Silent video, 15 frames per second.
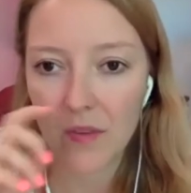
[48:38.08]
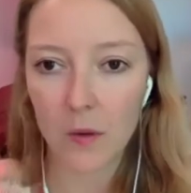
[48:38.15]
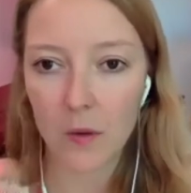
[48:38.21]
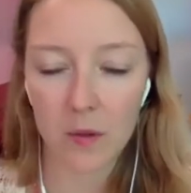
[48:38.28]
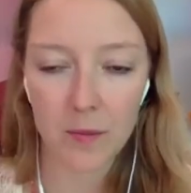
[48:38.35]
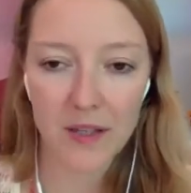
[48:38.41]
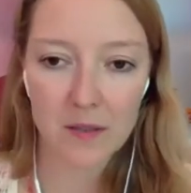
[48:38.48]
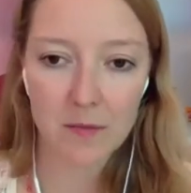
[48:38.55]
or
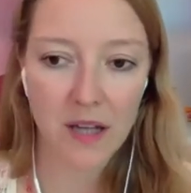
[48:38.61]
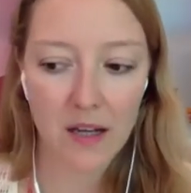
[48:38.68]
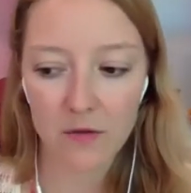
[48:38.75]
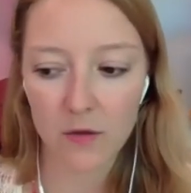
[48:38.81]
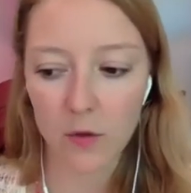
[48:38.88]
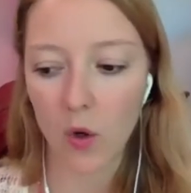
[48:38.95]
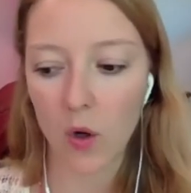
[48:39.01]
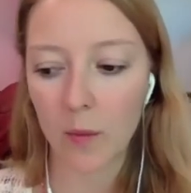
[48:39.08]
the best
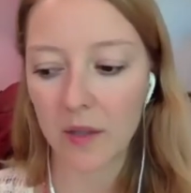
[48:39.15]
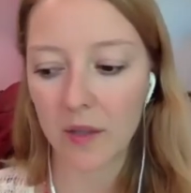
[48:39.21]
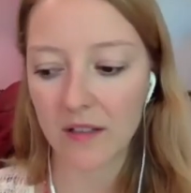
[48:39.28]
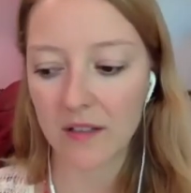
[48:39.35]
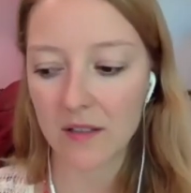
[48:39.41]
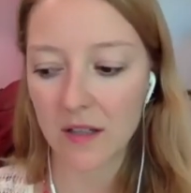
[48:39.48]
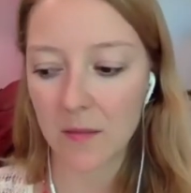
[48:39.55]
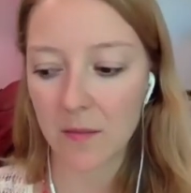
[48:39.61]
platform,
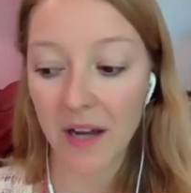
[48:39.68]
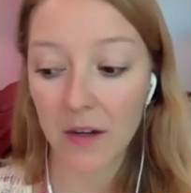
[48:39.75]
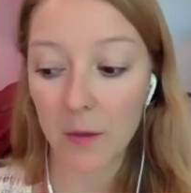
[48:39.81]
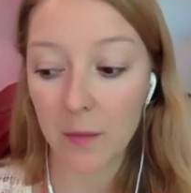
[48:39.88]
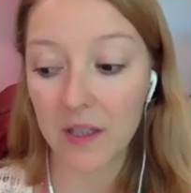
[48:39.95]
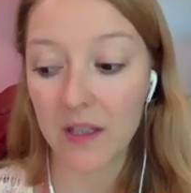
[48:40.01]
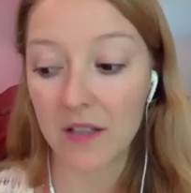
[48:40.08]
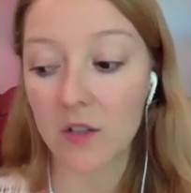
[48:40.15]
and it might not
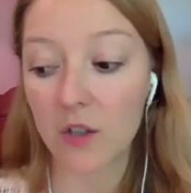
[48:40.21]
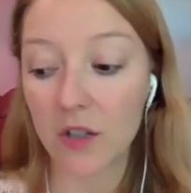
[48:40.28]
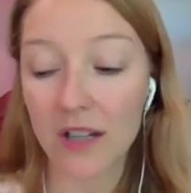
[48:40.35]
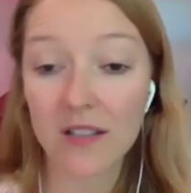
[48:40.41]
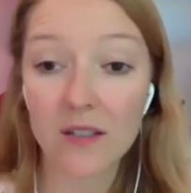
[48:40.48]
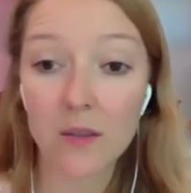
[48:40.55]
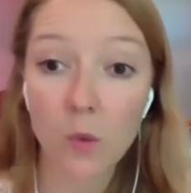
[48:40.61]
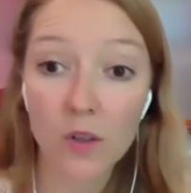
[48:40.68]
be as good
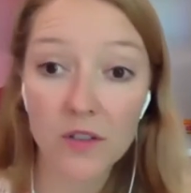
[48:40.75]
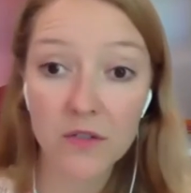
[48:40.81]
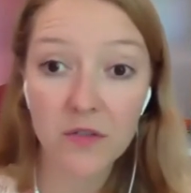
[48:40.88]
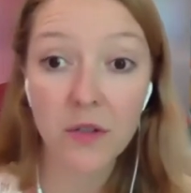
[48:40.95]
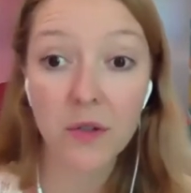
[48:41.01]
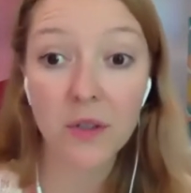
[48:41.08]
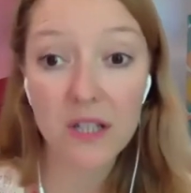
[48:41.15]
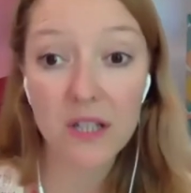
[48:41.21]
as it was a
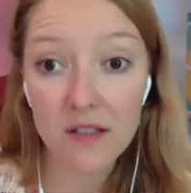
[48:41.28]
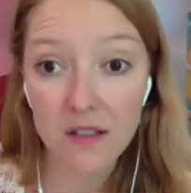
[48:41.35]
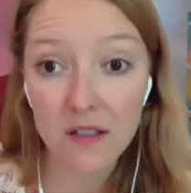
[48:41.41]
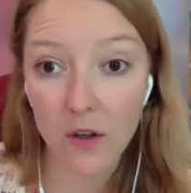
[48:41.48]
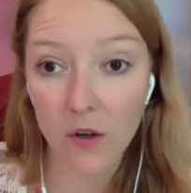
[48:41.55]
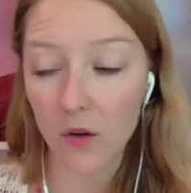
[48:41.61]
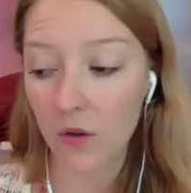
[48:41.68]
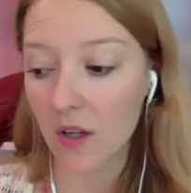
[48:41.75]
few years
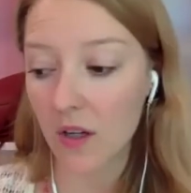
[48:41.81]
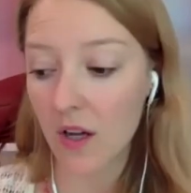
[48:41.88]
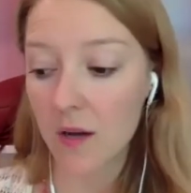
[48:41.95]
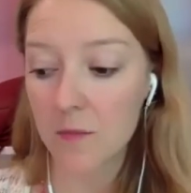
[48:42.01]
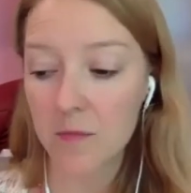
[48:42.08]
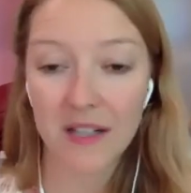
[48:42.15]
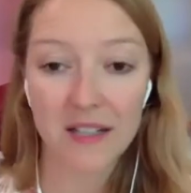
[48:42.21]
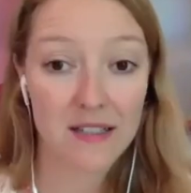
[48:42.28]
ago,
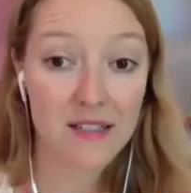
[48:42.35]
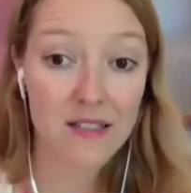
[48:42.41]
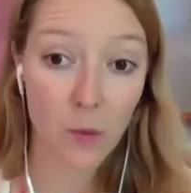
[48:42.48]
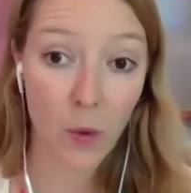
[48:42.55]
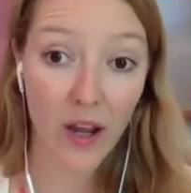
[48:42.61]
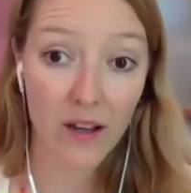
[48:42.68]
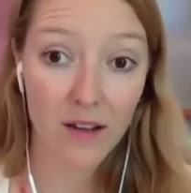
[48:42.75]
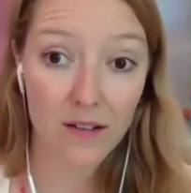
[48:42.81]
but it is a
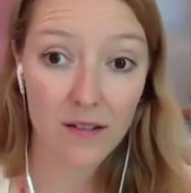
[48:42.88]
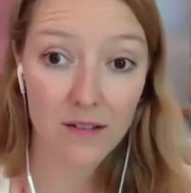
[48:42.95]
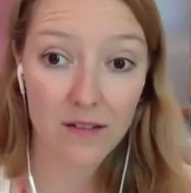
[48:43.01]
way,